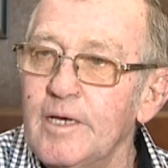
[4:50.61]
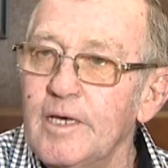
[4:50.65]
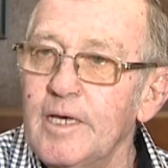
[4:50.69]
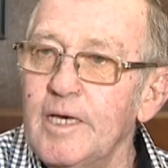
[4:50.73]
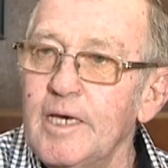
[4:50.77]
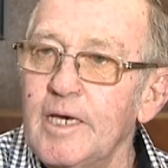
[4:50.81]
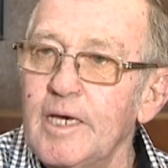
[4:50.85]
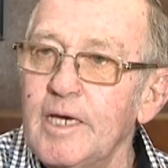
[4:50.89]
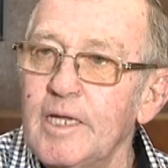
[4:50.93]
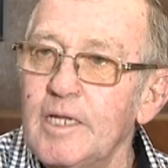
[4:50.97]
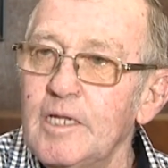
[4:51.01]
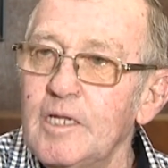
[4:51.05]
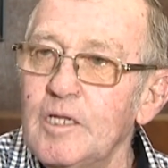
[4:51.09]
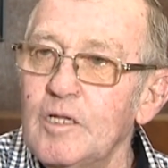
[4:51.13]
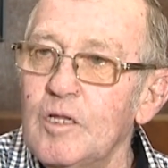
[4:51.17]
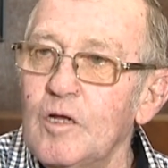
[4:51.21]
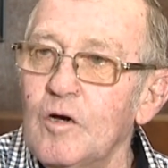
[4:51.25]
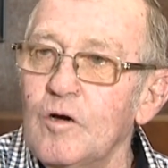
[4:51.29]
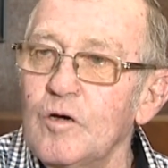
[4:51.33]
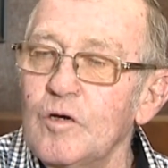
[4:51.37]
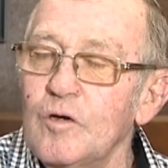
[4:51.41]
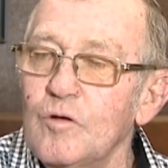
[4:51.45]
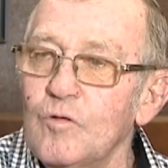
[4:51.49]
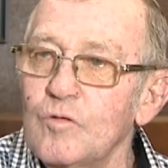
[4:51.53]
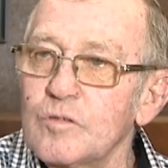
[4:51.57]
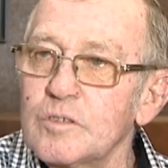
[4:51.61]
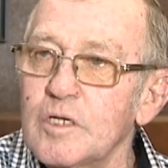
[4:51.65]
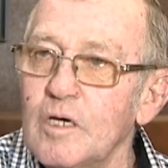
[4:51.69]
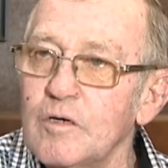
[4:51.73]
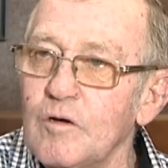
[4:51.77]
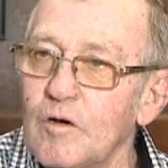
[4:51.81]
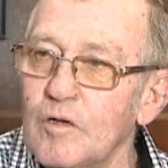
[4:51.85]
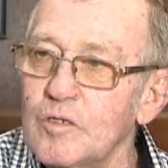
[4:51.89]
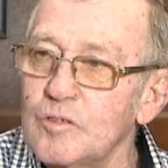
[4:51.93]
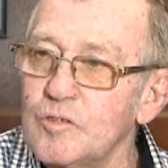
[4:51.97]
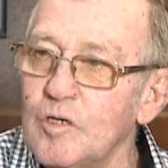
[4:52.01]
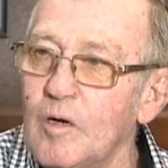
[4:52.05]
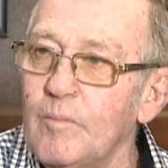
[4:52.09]
And I also
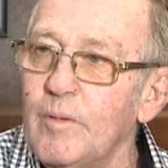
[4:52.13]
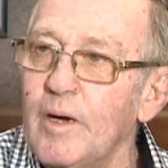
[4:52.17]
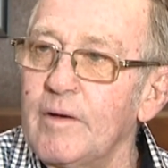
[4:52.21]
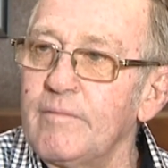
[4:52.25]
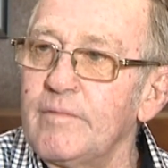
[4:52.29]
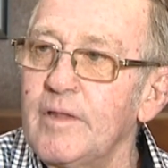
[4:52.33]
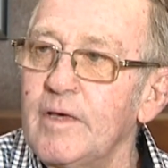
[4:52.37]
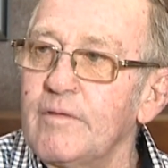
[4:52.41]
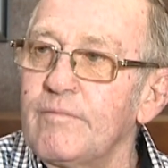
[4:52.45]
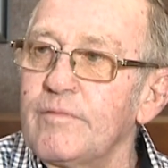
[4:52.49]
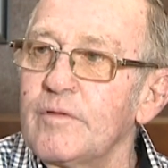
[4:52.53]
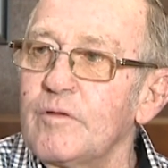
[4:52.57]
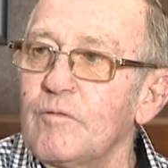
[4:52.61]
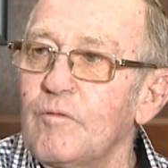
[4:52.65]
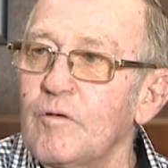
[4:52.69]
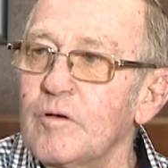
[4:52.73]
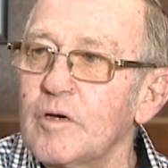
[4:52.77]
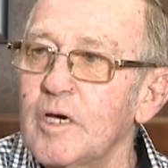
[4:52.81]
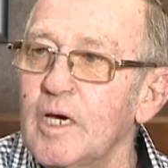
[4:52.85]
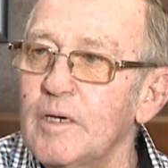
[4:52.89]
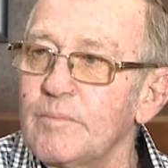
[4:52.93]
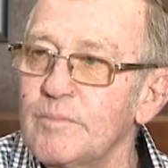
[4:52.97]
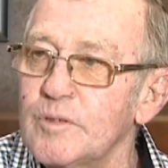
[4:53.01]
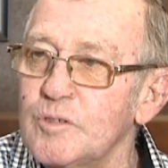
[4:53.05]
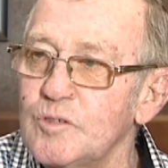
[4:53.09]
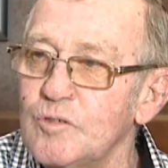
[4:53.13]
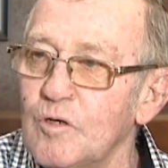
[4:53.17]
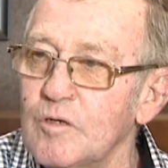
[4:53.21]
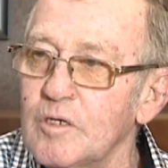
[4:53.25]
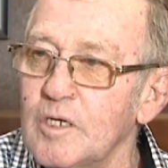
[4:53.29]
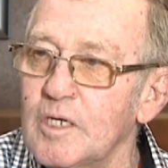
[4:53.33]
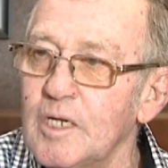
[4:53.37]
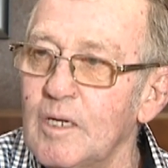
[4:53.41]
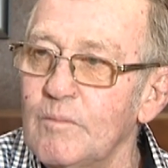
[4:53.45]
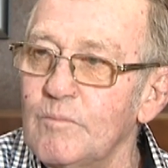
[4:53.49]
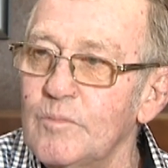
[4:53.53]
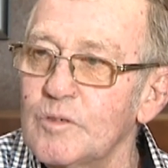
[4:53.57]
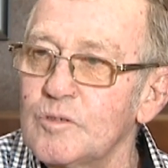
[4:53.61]
got a job over there for the Rockhampton
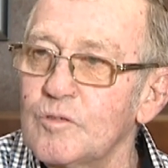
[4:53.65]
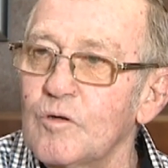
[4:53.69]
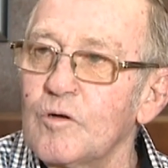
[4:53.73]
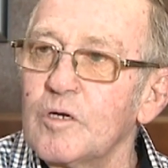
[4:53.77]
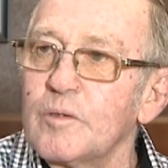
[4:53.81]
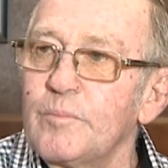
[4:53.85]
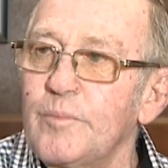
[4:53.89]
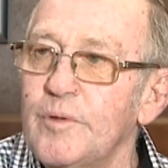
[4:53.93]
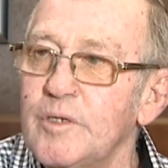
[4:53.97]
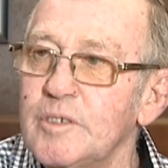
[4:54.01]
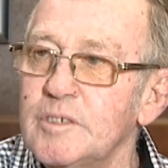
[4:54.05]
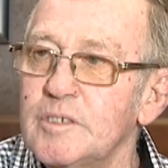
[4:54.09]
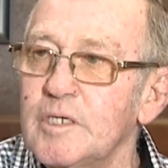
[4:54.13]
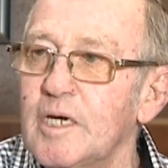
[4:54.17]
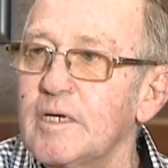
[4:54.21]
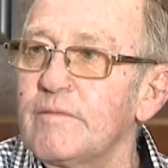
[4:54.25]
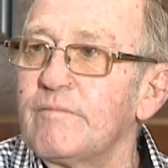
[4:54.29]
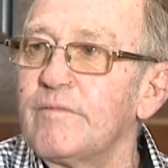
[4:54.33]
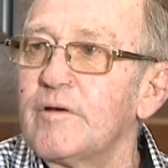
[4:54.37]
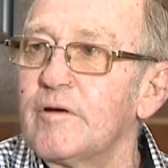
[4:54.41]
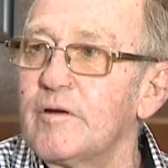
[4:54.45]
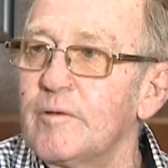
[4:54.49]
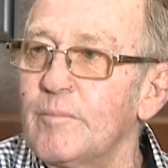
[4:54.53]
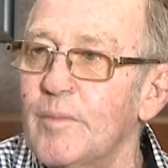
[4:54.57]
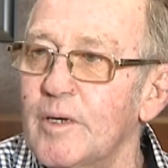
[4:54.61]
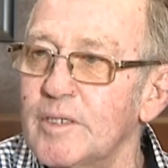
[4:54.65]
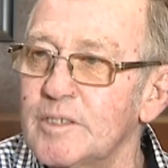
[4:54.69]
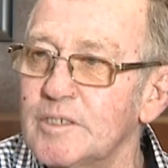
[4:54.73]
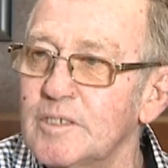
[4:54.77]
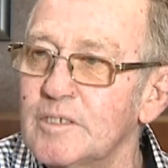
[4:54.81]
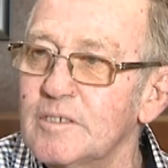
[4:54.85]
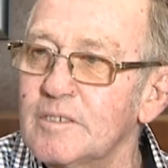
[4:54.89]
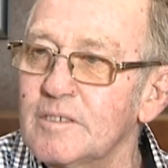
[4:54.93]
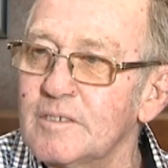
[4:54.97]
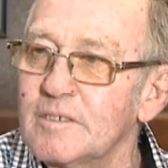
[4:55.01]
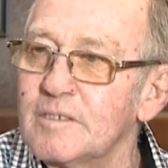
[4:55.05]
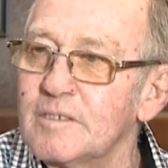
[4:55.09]
Jockey Club, which I appreciate very much.